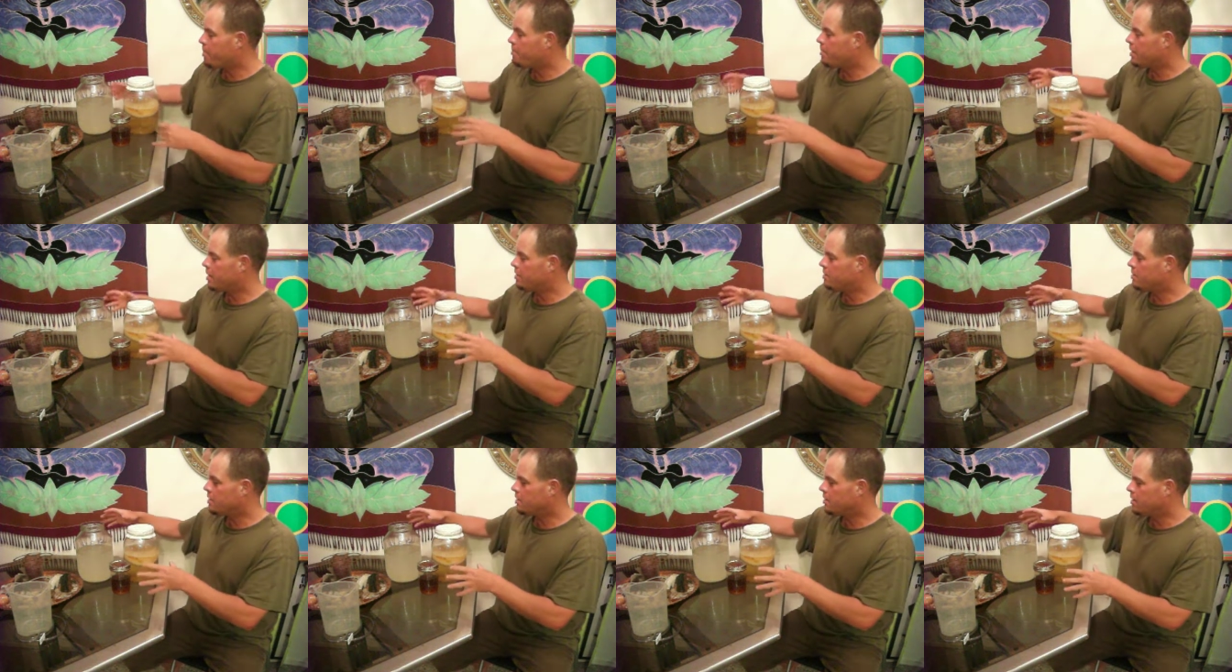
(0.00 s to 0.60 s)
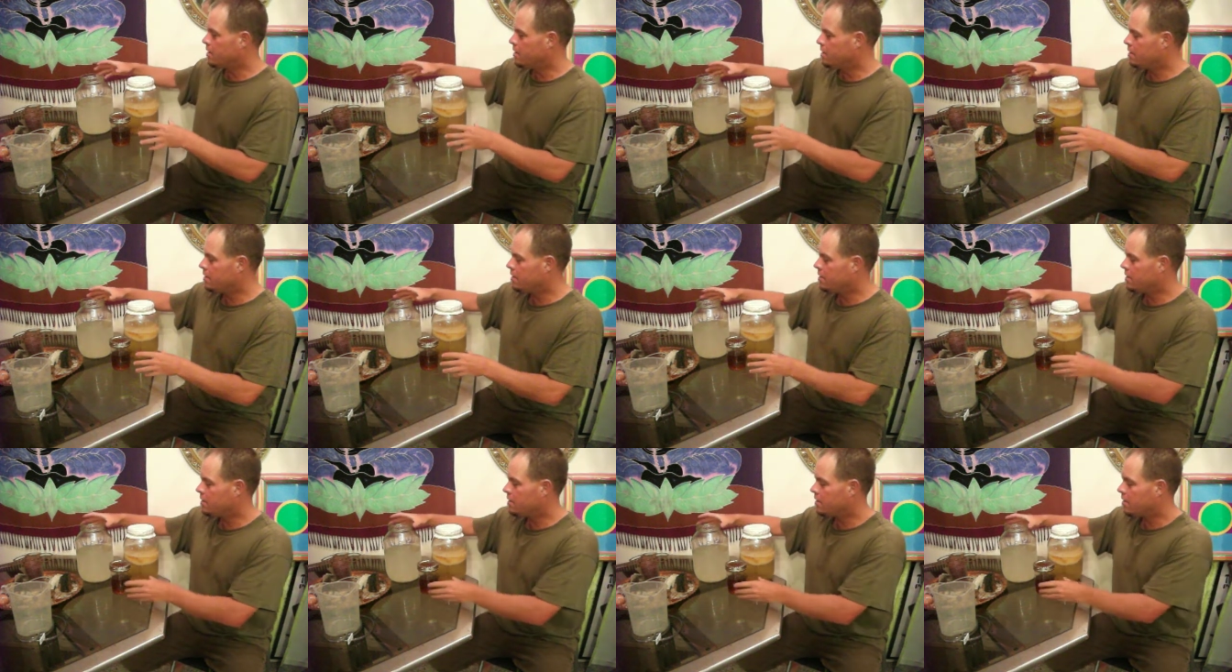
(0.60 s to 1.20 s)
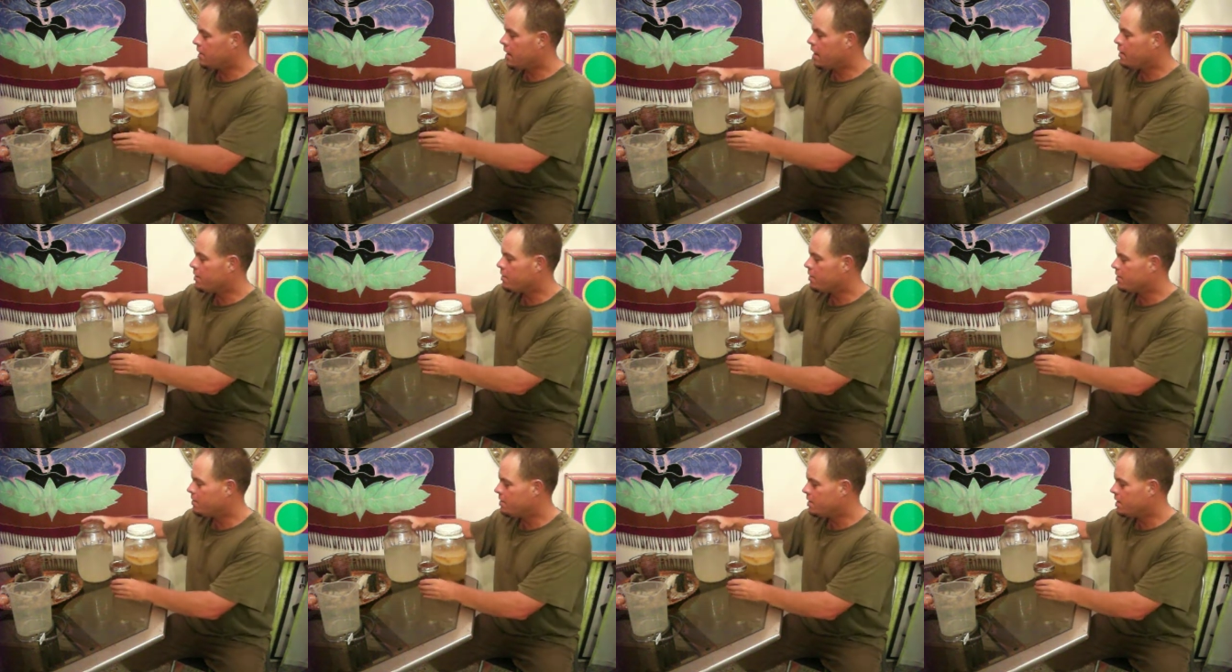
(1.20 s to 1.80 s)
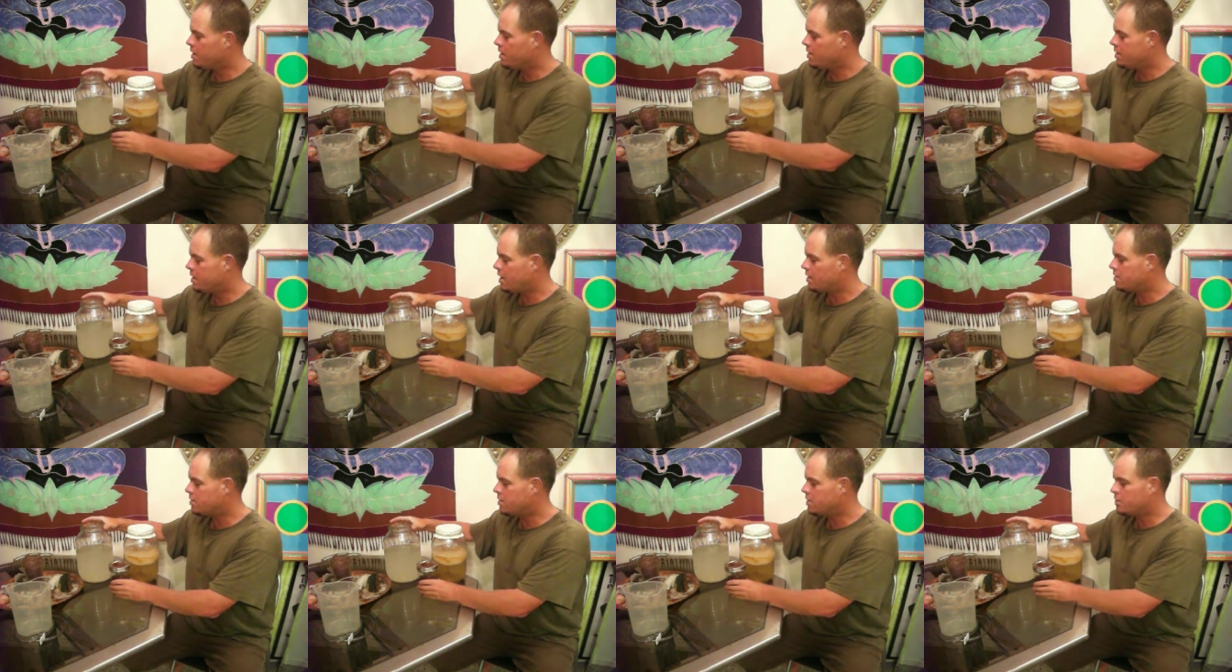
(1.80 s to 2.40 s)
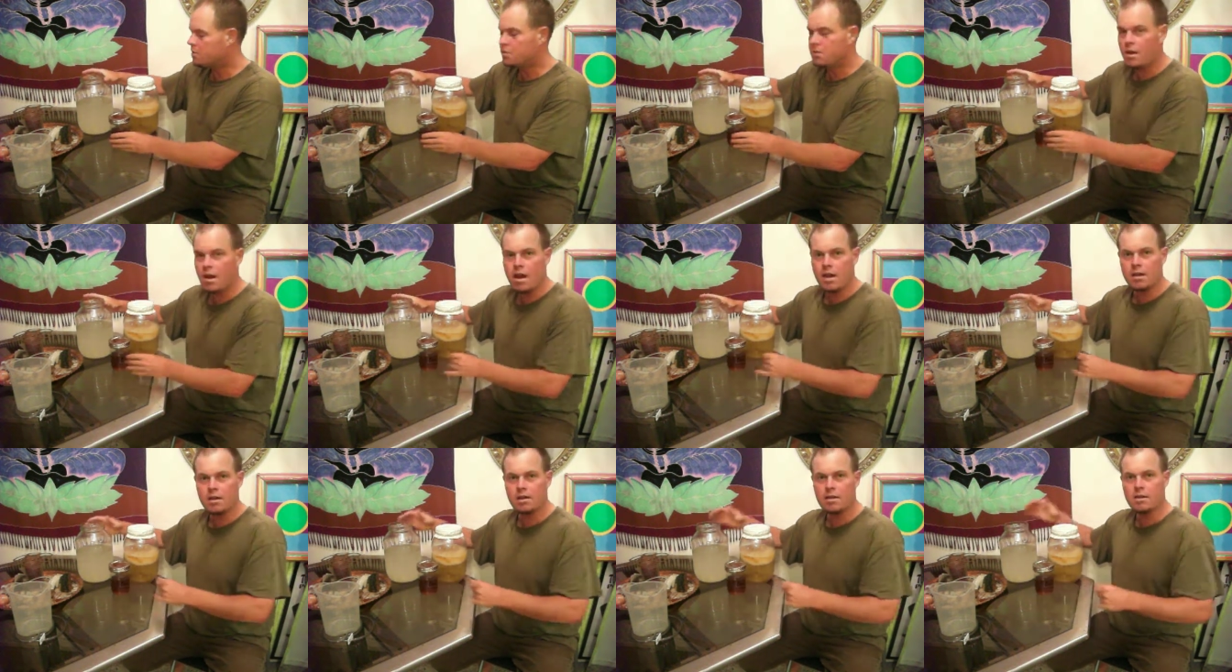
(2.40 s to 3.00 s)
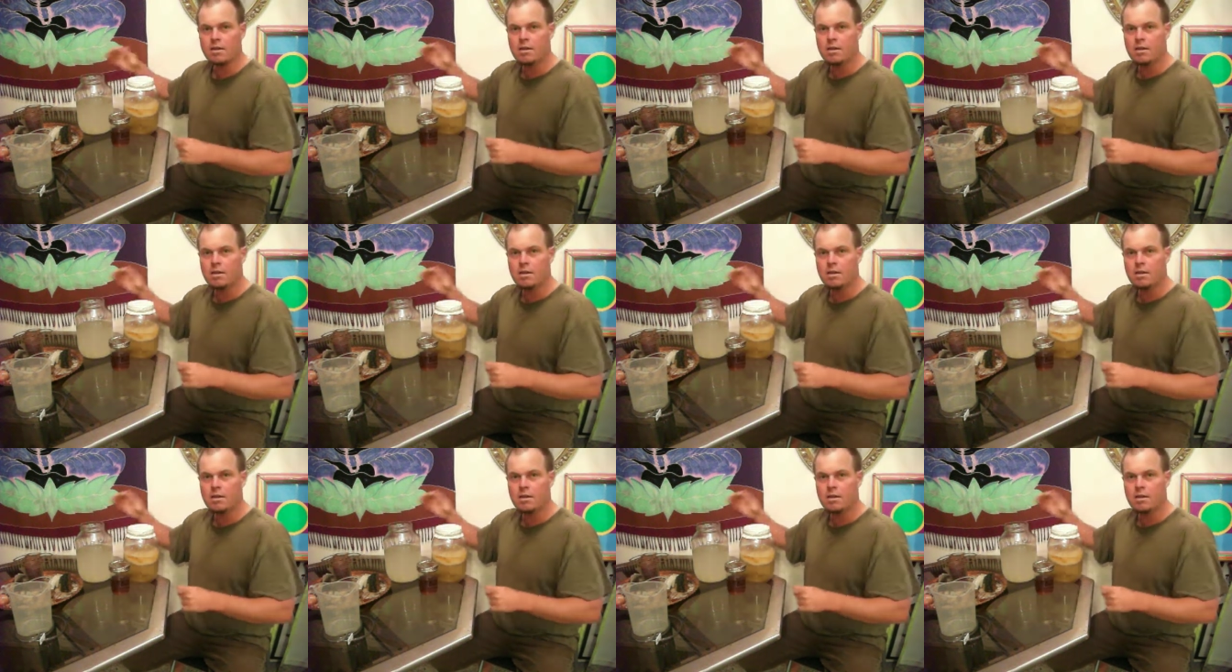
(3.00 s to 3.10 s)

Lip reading: Basically, the health of the intestinal tract